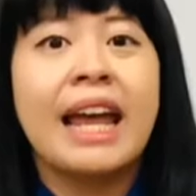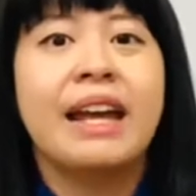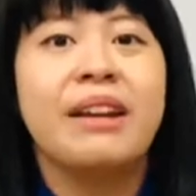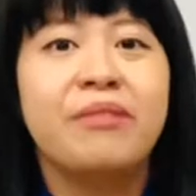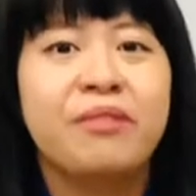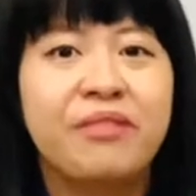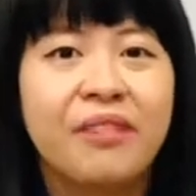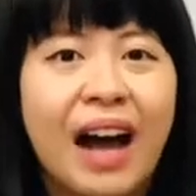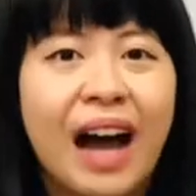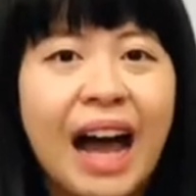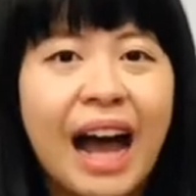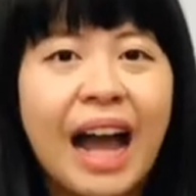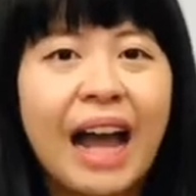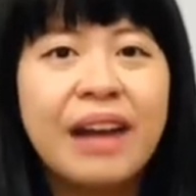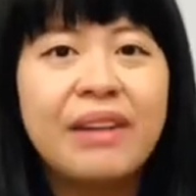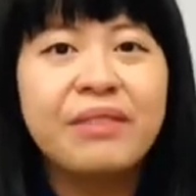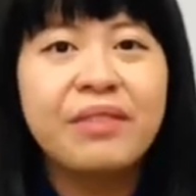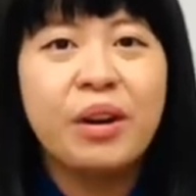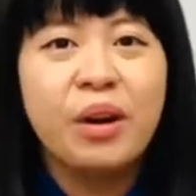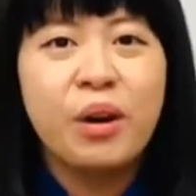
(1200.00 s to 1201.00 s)
In
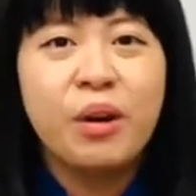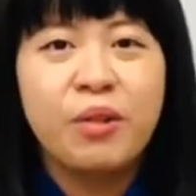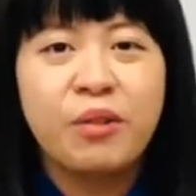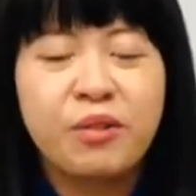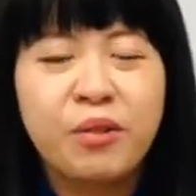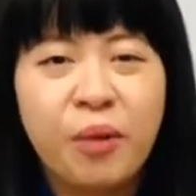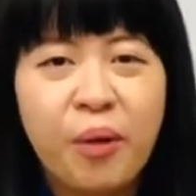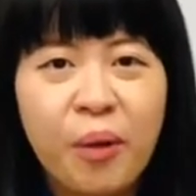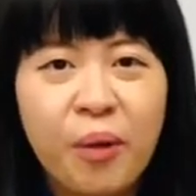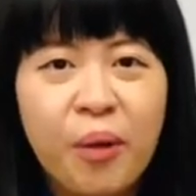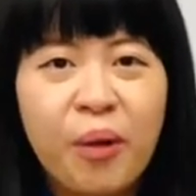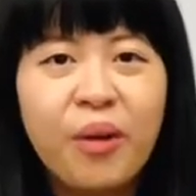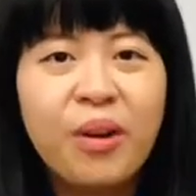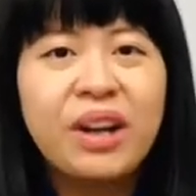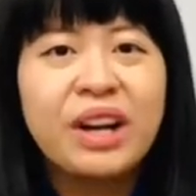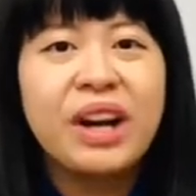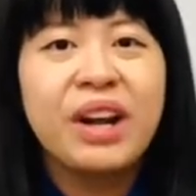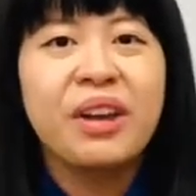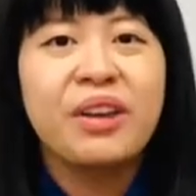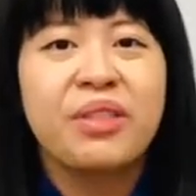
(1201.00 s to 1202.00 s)
five,
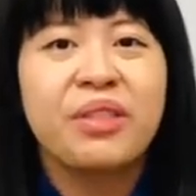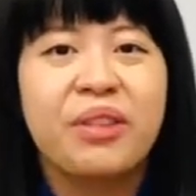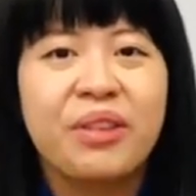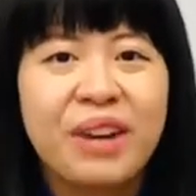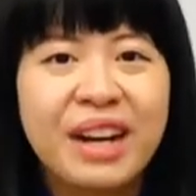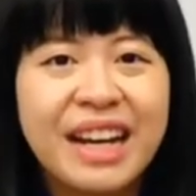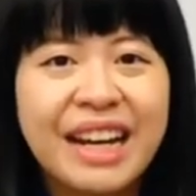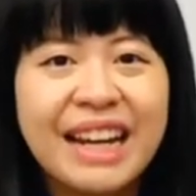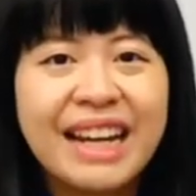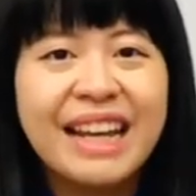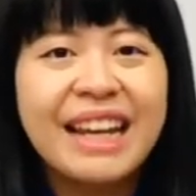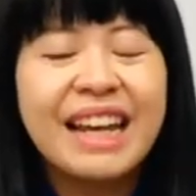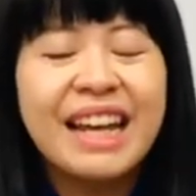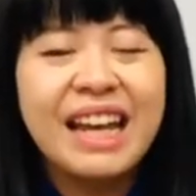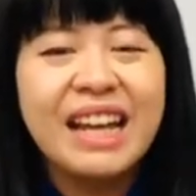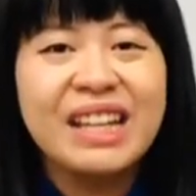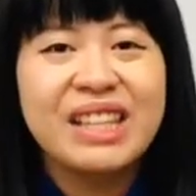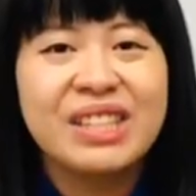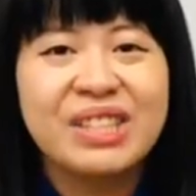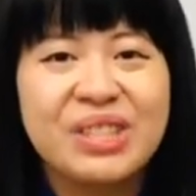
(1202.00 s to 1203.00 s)
four,
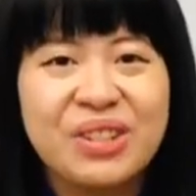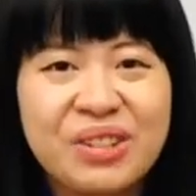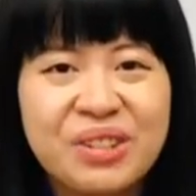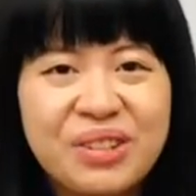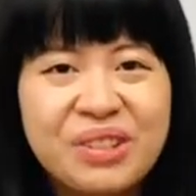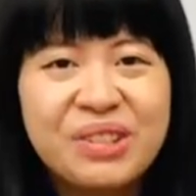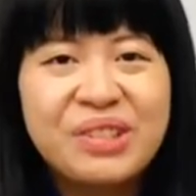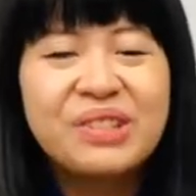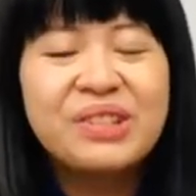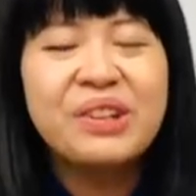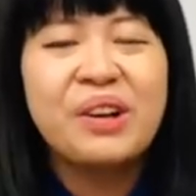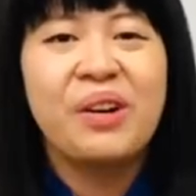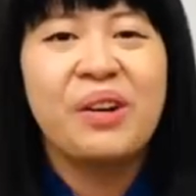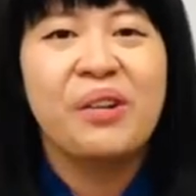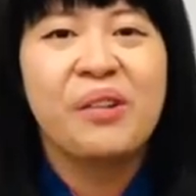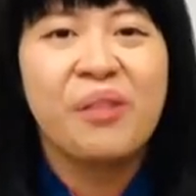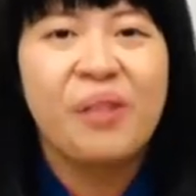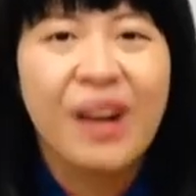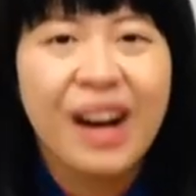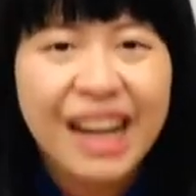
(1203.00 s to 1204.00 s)
three, two,
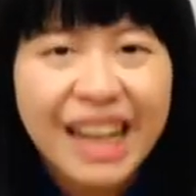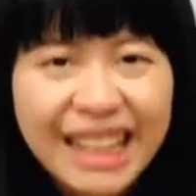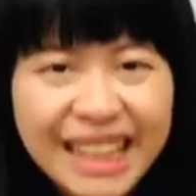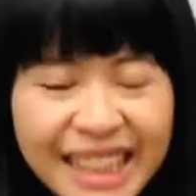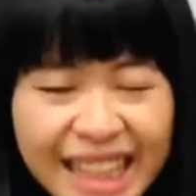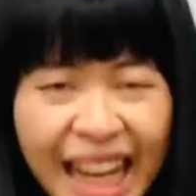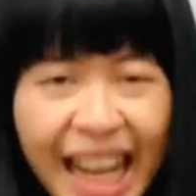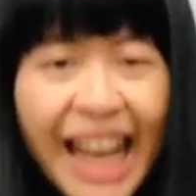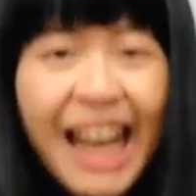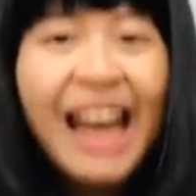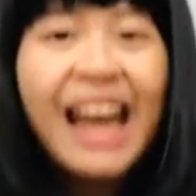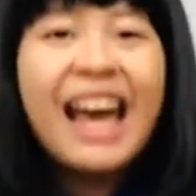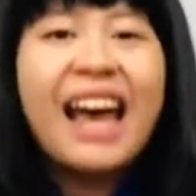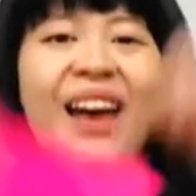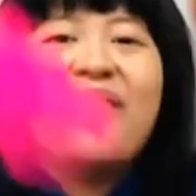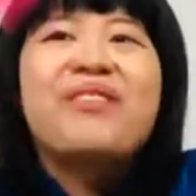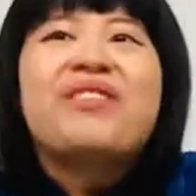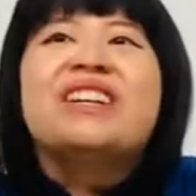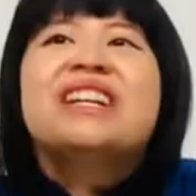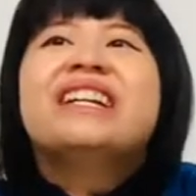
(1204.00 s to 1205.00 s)
one.
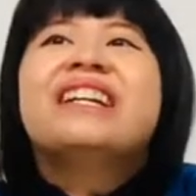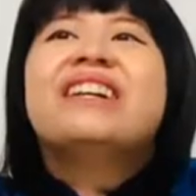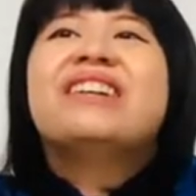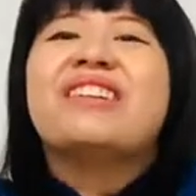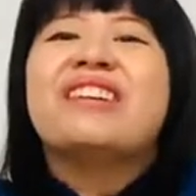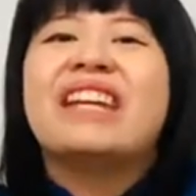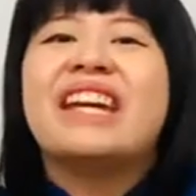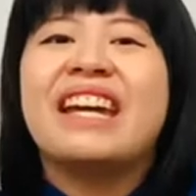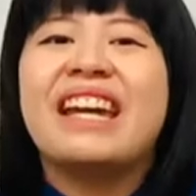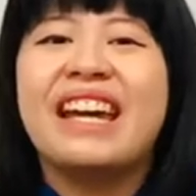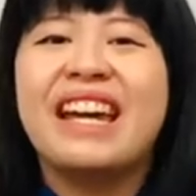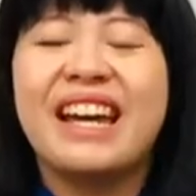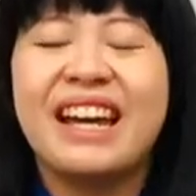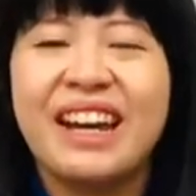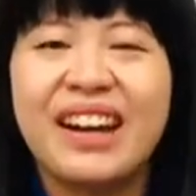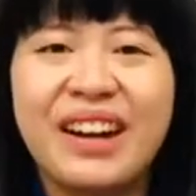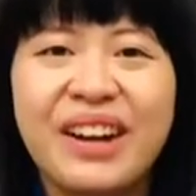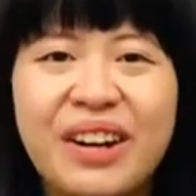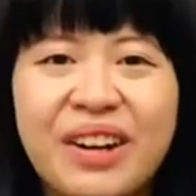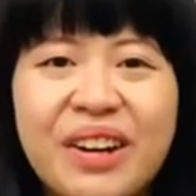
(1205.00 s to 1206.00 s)
Happy New
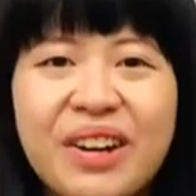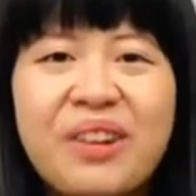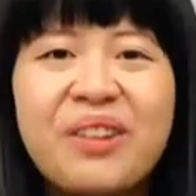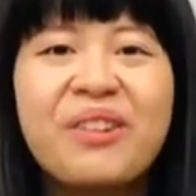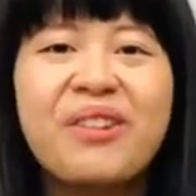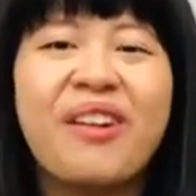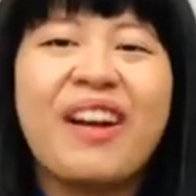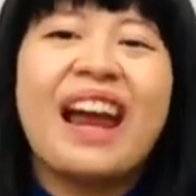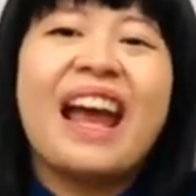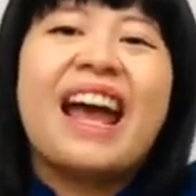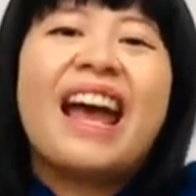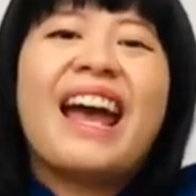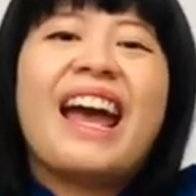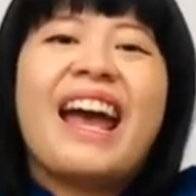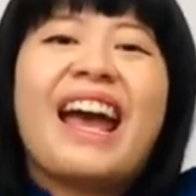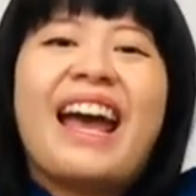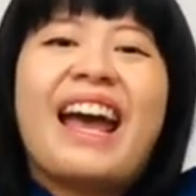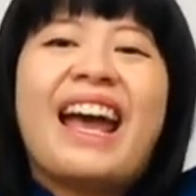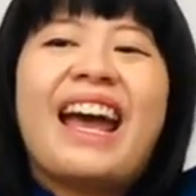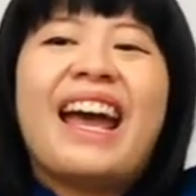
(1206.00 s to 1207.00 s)
Year!
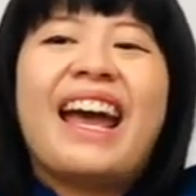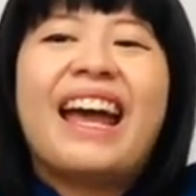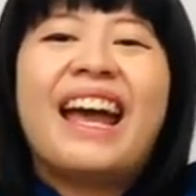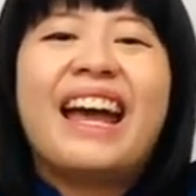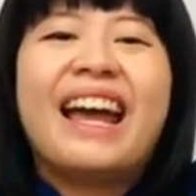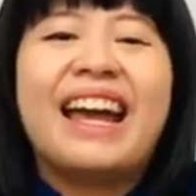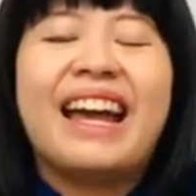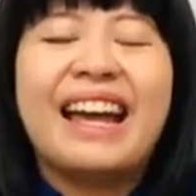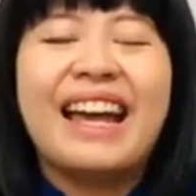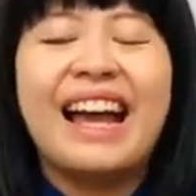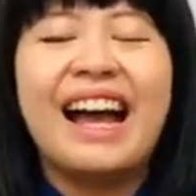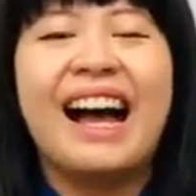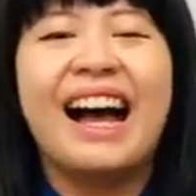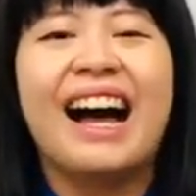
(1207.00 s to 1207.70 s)
Hooray!